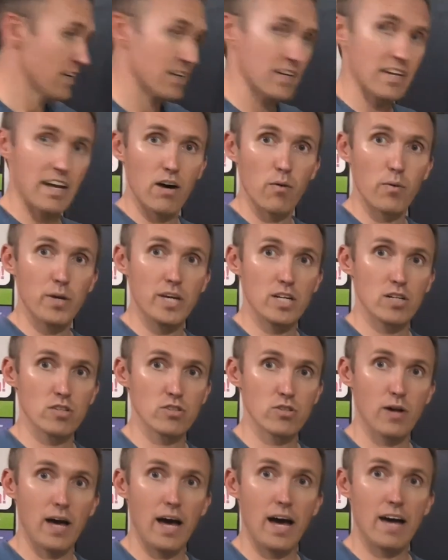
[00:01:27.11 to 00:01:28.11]
Now we can
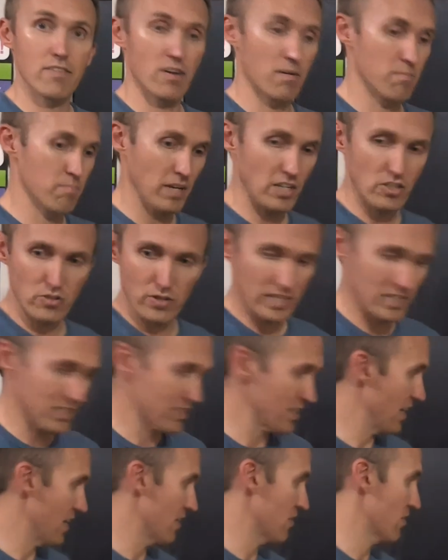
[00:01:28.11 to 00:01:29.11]
also have a
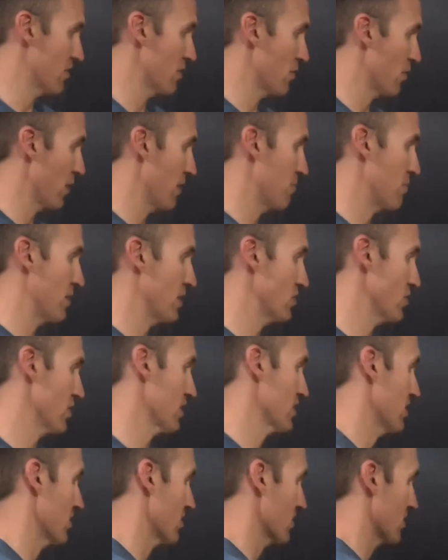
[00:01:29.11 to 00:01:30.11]
matrix, and the way a
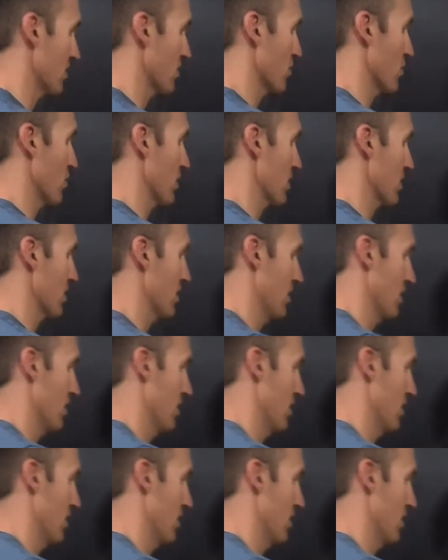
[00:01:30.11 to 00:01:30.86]
matrix is going to work,